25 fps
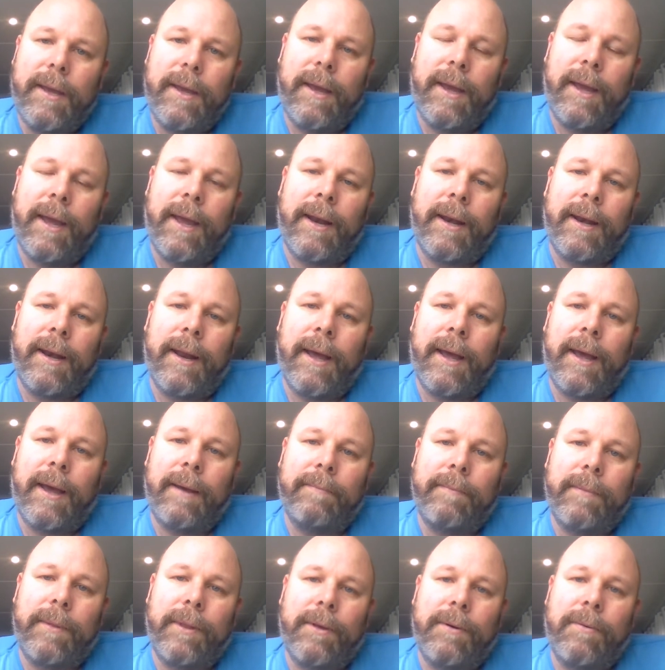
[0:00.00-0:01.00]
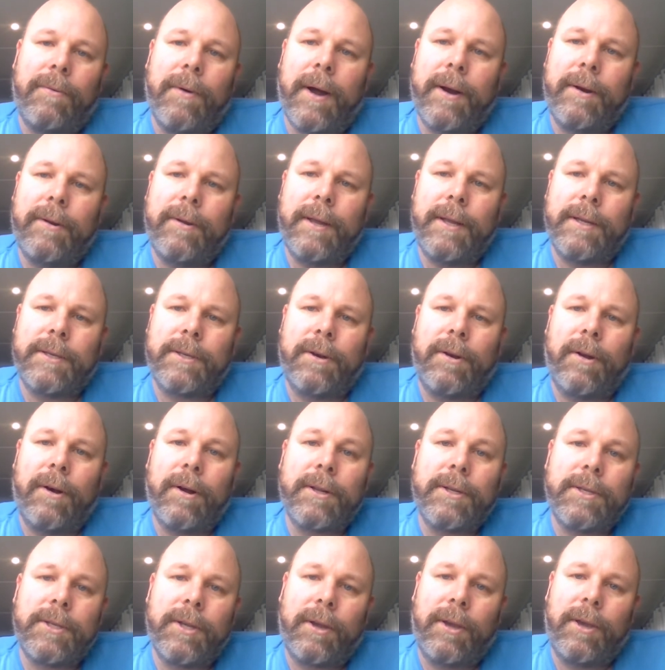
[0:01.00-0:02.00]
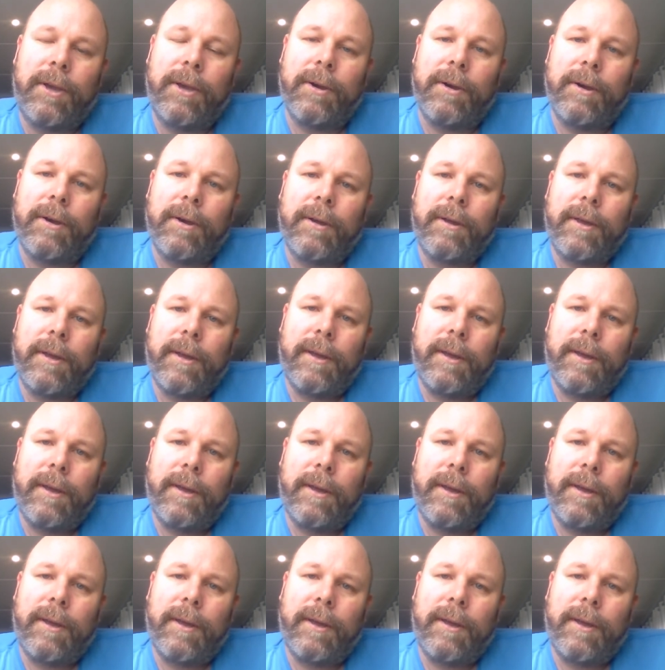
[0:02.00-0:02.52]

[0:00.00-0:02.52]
and the one who is not secure.